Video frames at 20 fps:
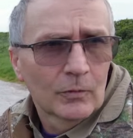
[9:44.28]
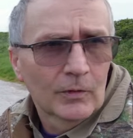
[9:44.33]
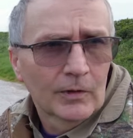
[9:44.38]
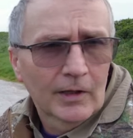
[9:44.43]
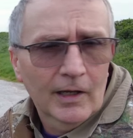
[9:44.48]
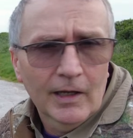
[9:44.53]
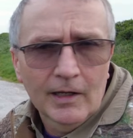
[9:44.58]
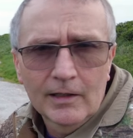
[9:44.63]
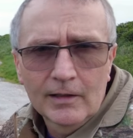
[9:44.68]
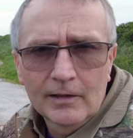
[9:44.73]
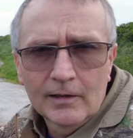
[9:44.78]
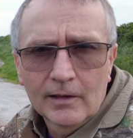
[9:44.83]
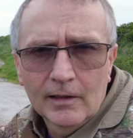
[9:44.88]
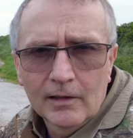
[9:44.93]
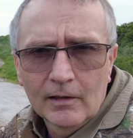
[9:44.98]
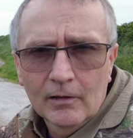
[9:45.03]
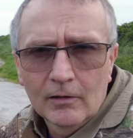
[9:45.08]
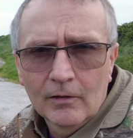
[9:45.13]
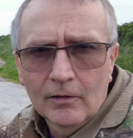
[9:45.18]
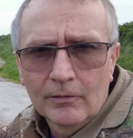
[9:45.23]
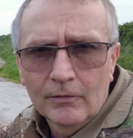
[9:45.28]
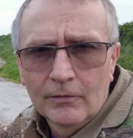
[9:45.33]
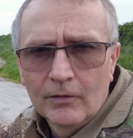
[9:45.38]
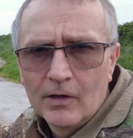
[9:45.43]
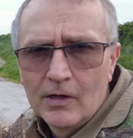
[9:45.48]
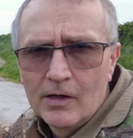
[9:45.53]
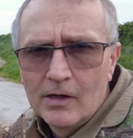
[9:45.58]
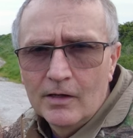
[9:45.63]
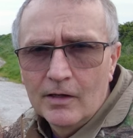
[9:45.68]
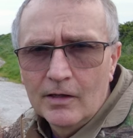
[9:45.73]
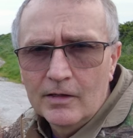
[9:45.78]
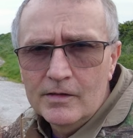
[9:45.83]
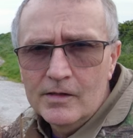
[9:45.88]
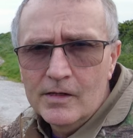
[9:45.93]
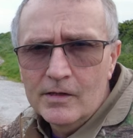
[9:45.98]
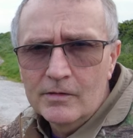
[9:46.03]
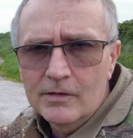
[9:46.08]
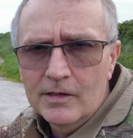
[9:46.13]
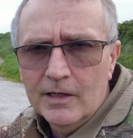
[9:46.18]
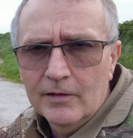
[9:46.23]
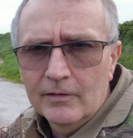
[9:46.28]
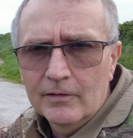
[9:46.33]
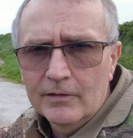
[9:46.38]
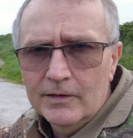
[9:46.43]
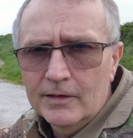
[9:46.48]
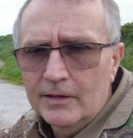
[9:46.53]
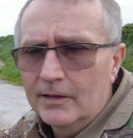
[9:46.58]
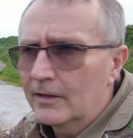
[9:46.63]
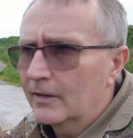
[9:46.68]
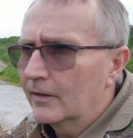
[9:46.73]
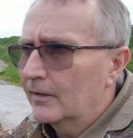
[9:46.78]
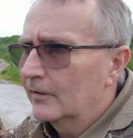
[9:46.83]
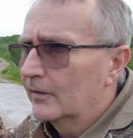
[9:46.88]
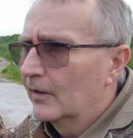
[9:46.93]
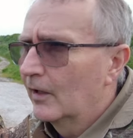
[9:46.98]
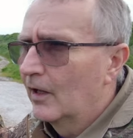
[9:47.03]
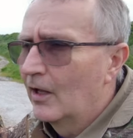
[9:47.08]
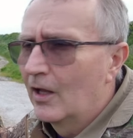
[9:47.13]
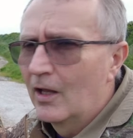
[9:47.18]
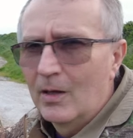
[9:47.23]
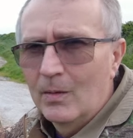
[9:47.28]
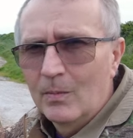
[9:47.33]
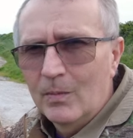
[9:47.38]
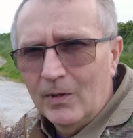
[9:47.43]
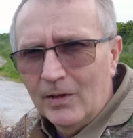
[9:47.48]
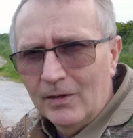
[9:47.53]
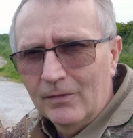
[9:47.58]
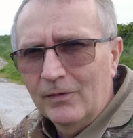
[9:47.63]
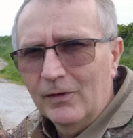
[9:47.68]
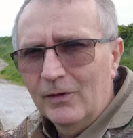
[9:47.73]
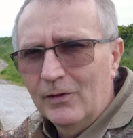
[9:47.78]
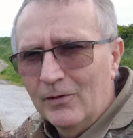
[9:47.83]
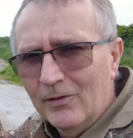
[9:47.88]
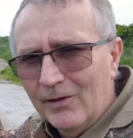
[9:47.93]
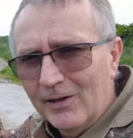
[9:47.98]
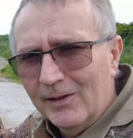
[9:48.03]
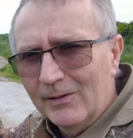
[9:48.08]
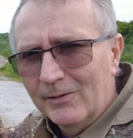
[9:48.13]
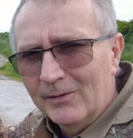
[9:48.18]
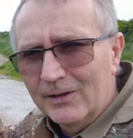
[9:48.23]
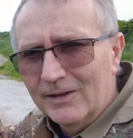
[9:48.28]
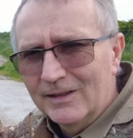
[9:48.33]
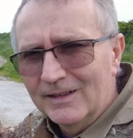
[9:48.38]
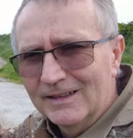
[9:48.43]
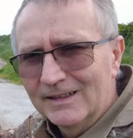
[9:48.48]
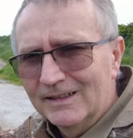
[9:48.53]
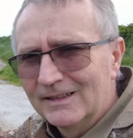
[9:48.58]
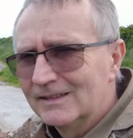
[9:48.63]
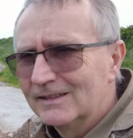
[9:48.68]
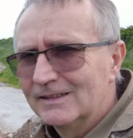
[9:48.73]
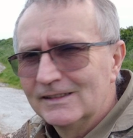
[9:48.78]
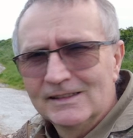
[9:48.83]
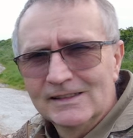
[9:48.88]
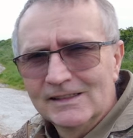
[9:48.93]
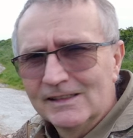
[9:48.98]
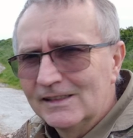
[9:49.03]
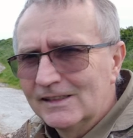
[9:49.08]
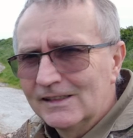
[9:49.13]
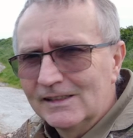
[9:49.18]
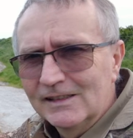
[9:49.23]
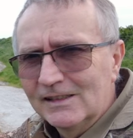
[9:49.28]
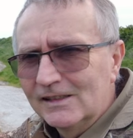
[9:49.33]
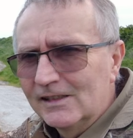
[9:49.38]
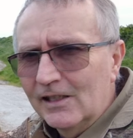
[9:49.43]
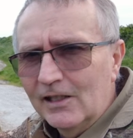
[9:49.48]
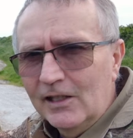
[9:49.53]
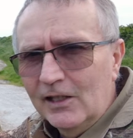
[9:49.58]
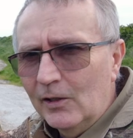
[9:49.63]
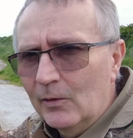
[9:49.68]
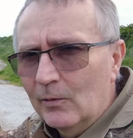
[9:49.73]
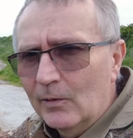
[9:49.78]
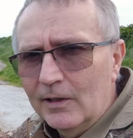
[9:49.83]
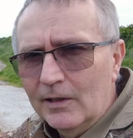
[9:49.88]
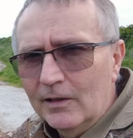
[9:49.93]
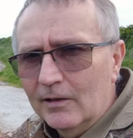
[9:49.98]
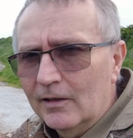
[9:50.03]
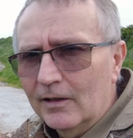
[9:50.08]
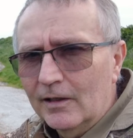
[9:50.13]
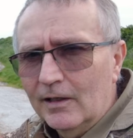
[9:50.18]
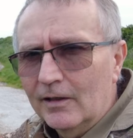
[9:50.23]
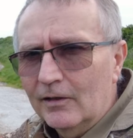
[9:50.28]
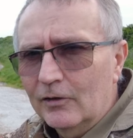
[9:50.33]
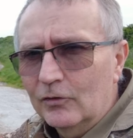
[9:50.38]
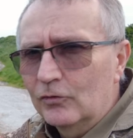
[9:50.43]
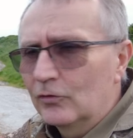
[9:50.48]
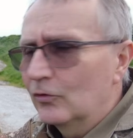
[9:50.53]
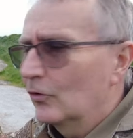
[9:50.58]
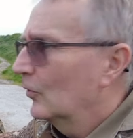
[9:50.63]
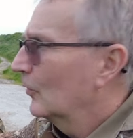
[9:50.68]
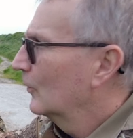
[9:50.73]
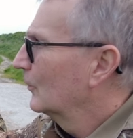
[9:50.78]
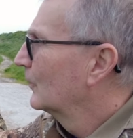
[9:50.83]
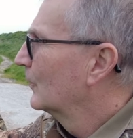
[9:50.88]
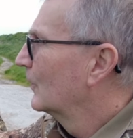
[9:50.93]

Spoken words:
with anything in life, there's no guarantees. But if you're not out there, you ain't going to get the shot.